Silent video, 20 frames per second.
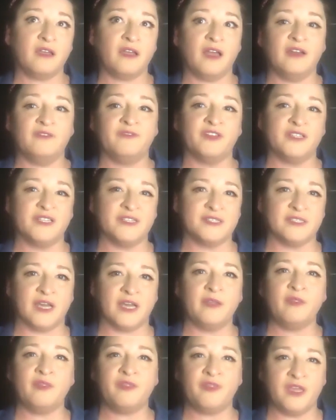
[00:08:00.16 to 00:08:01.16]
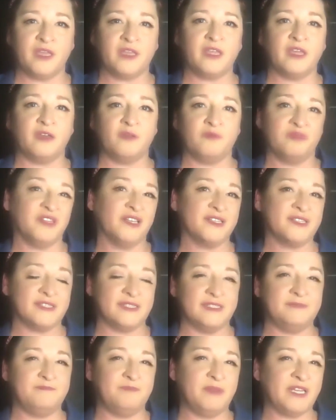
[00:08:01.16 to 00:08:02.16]
kind of a design thinking plus
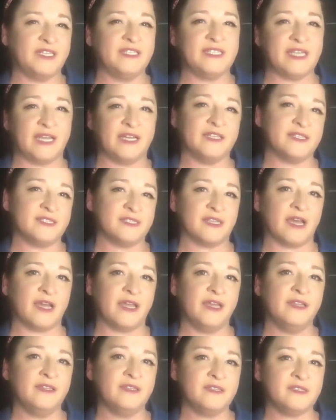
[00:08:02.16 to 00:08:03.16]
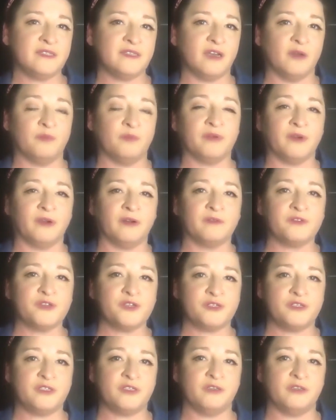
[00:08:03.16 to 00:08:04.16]
big data science
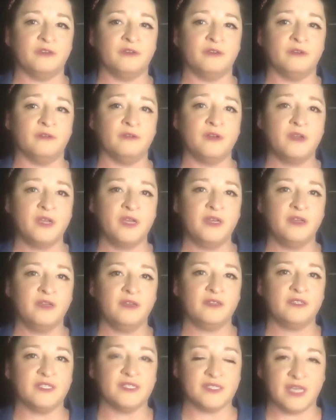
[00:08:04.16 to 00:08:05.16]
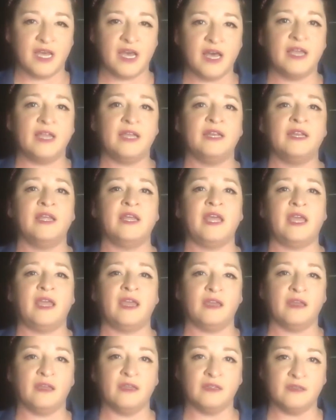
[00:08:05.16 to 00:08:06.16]
approach to design
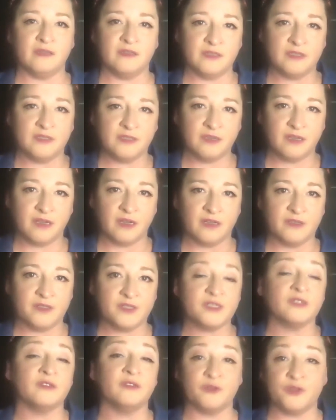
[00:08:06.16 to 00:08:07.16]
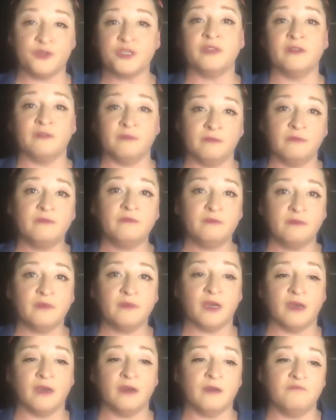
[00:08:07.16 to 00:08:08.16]
and solution
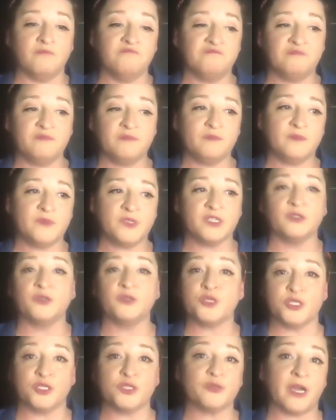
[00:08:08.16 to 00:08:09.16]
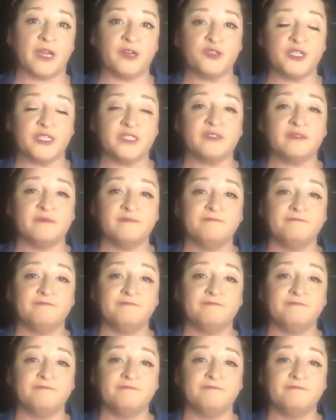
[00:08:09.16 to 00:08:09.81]
strategies.